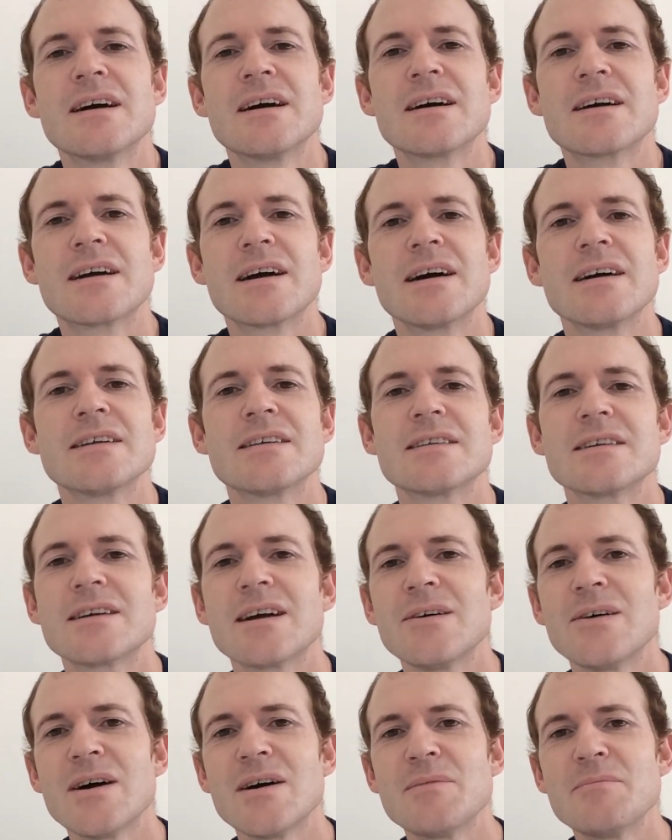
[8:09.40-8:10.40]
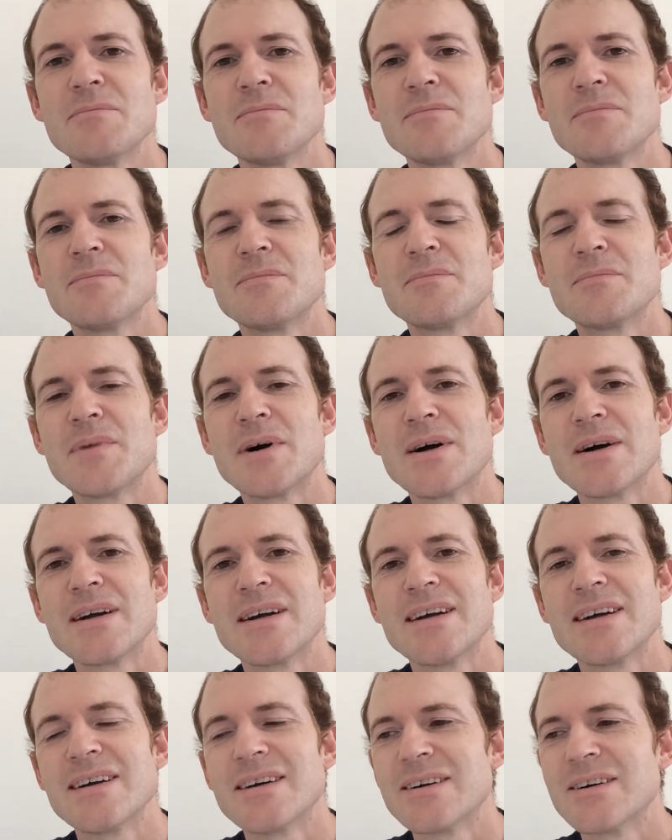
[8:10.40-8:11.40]
Okay, so go out and buy
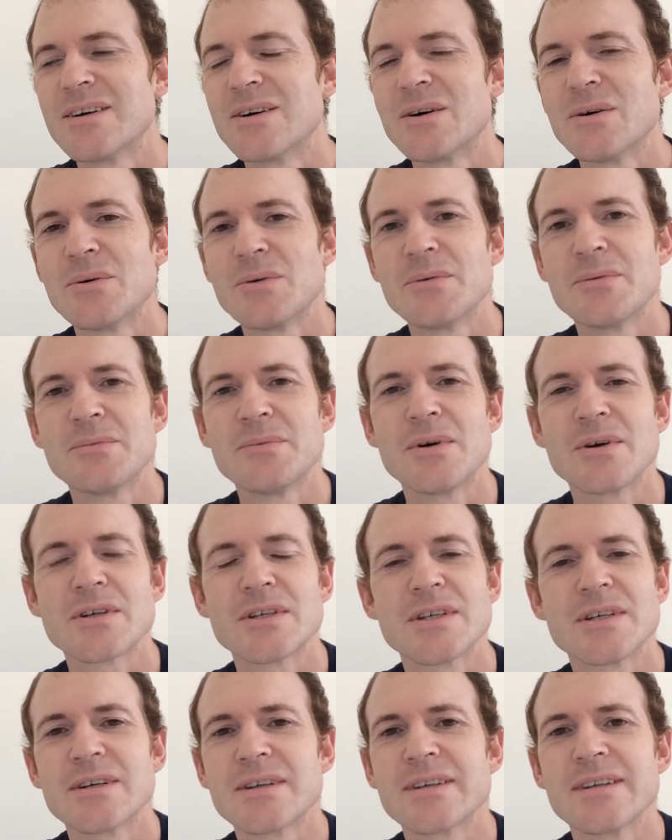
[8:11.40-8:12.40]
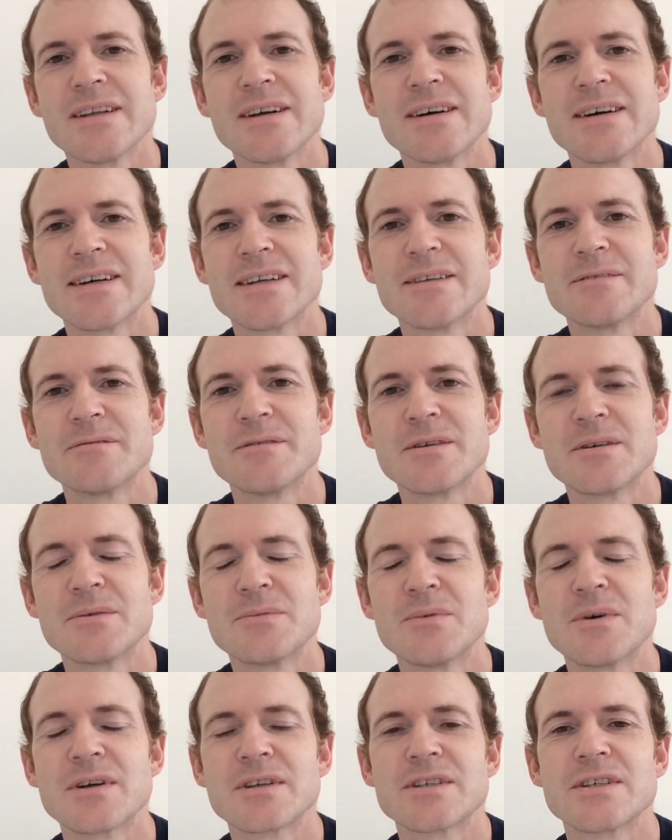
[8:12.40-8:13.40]
it or watch it online if you
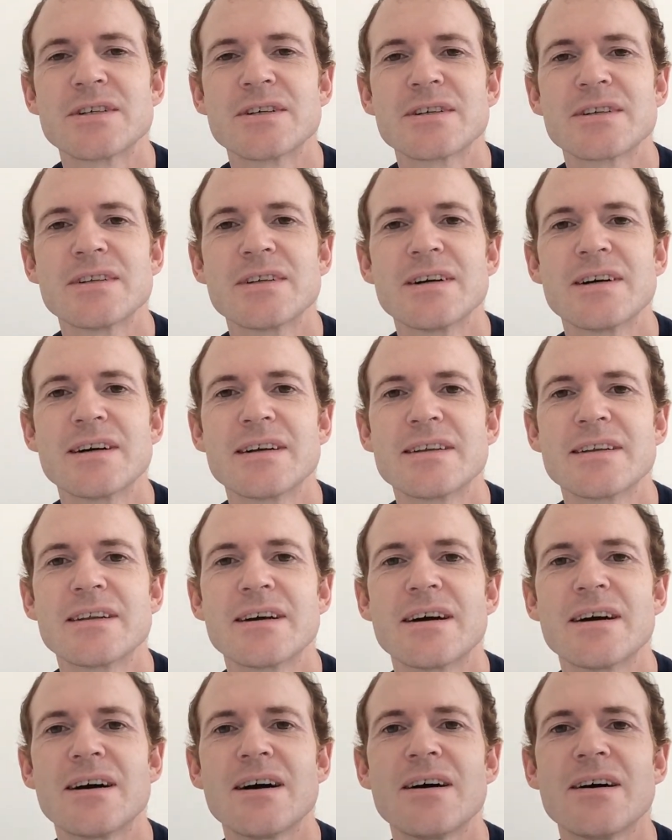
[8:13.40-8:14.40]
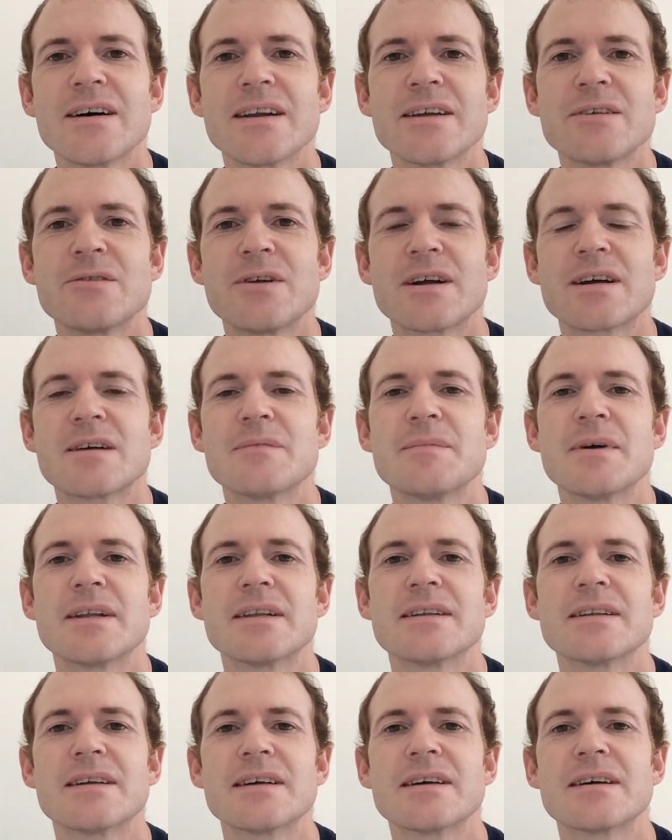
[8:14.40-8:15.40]
can watch it online. I highly
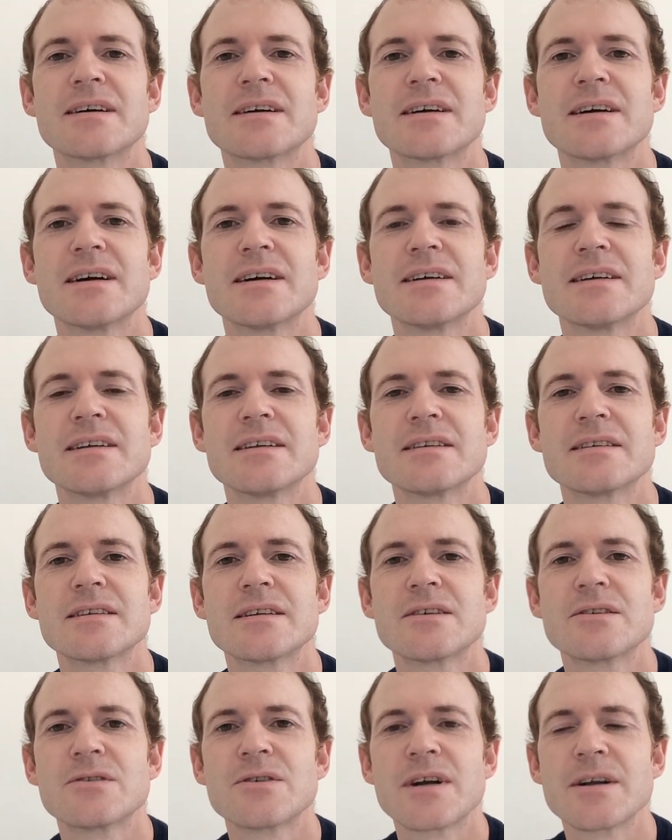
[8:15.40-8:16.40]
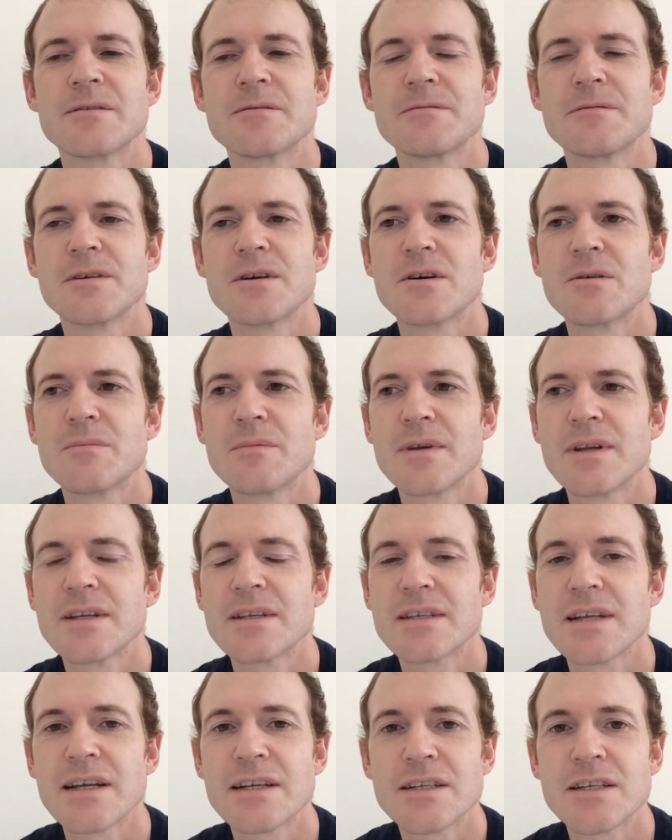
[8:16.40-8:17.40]
recommend it, okay? It's a great film and
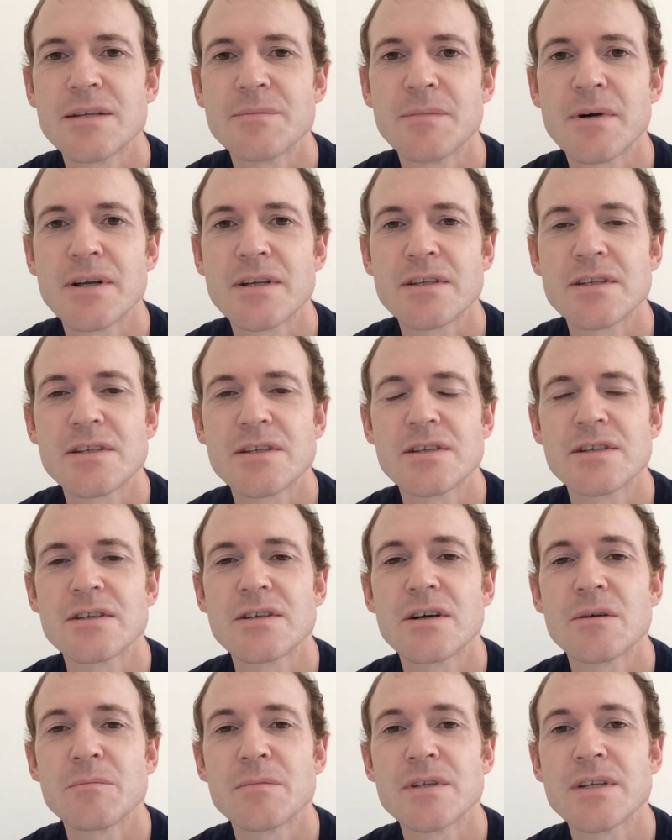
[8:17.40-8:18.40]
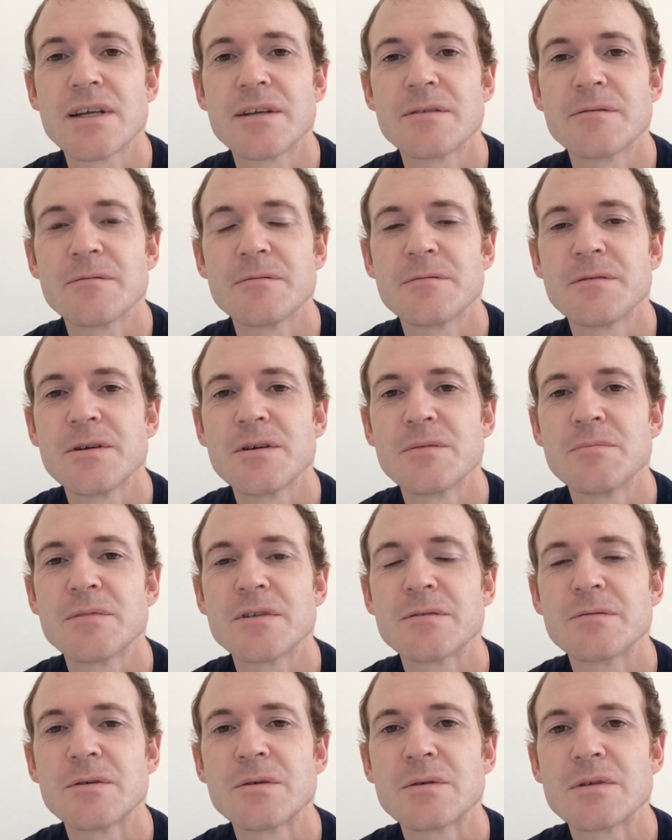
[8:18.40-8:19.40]
it's actually my top 10 films
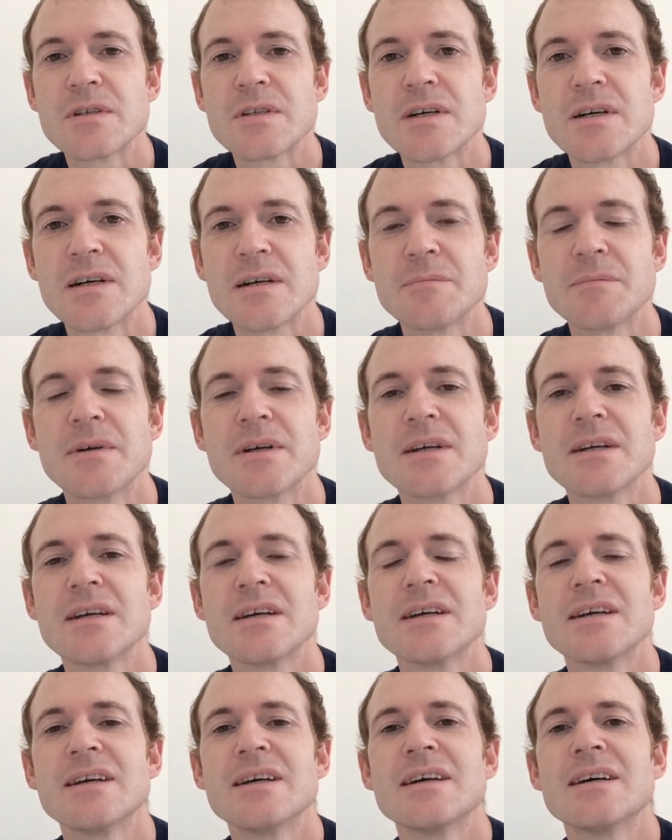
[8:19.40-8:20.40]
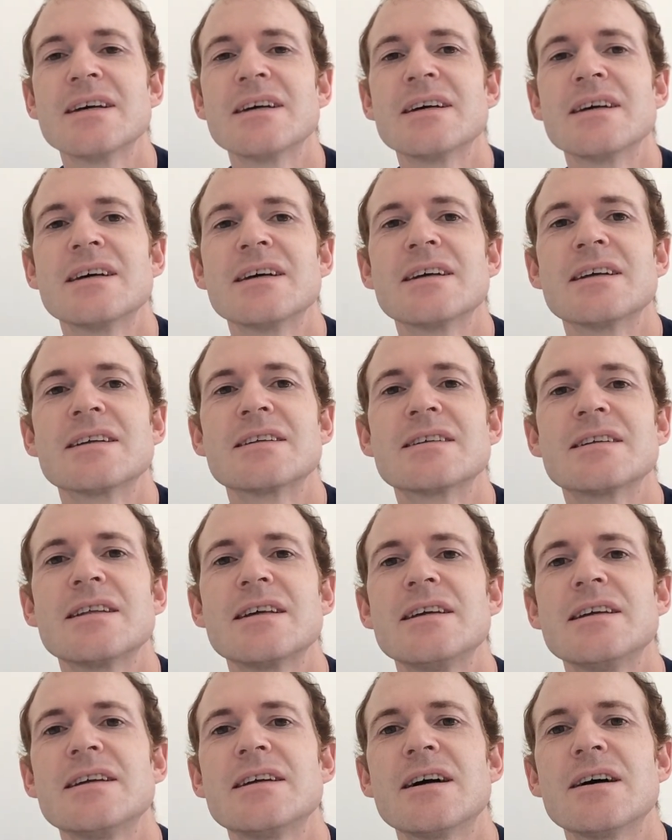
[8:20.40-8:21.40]
of all time. So there
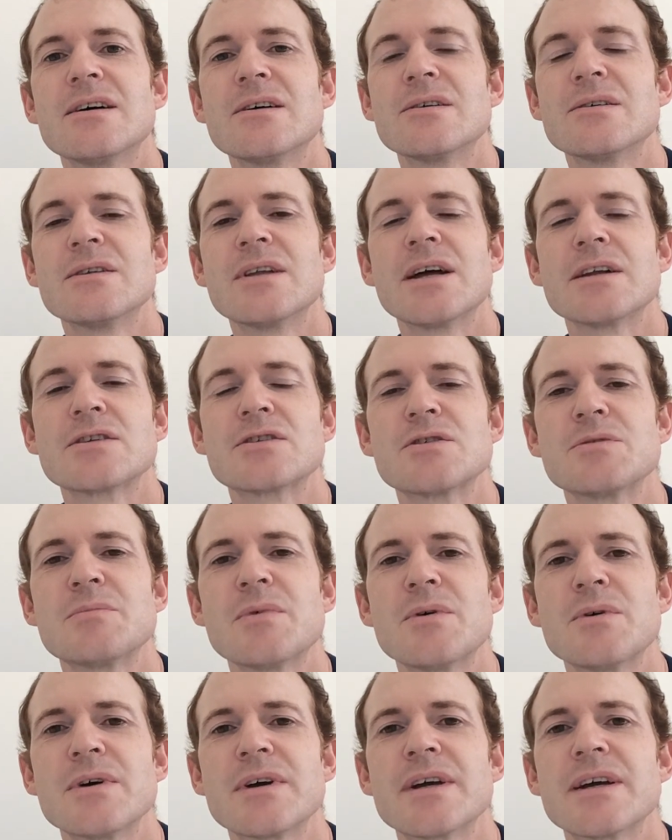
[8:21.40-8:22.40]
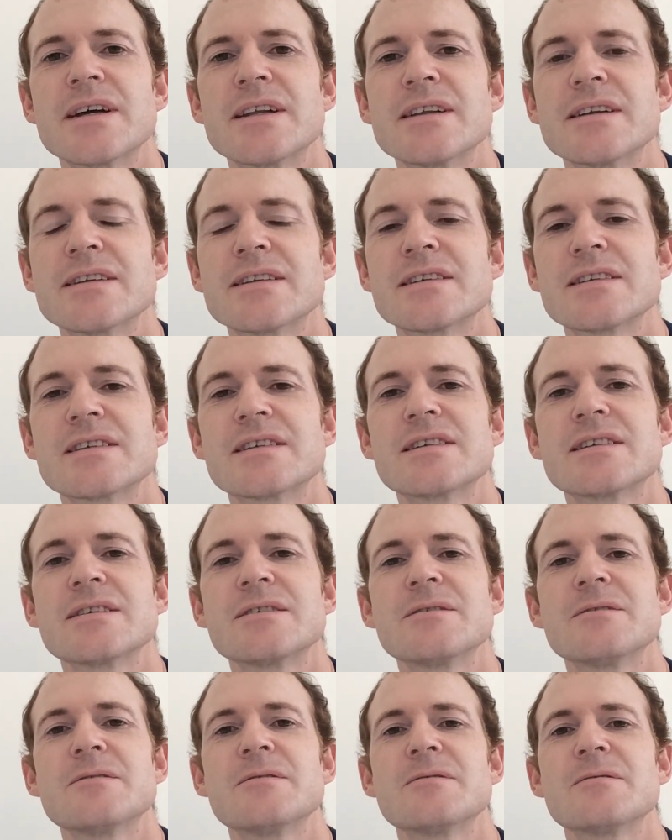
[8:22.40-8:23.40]
you go, Natural Born Killers.
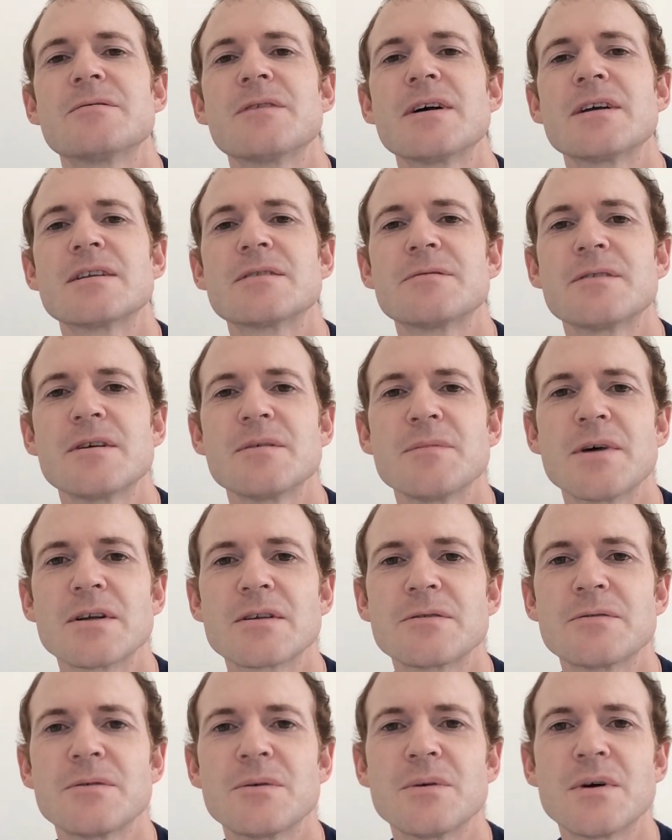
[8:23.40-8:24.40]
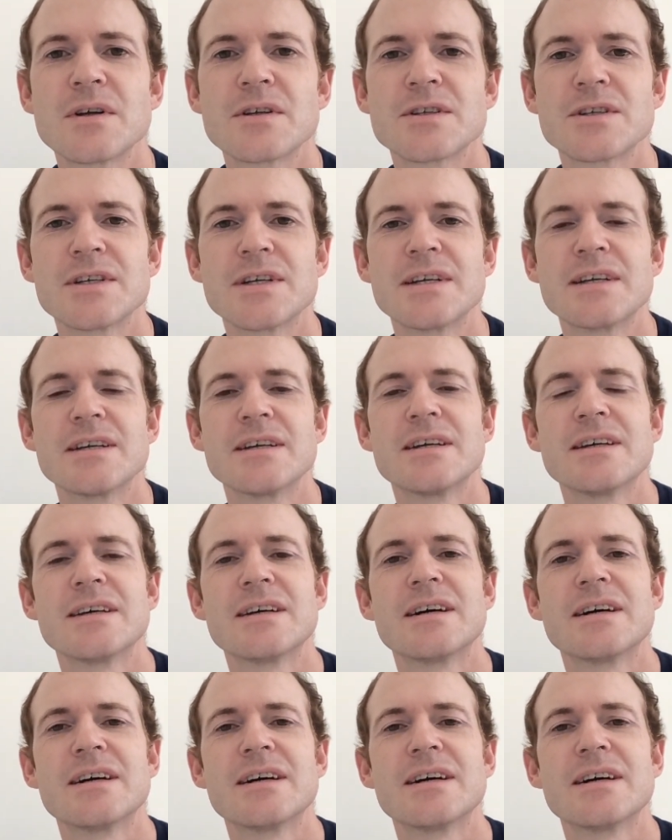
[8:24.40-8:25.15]
Thanks very much for watching.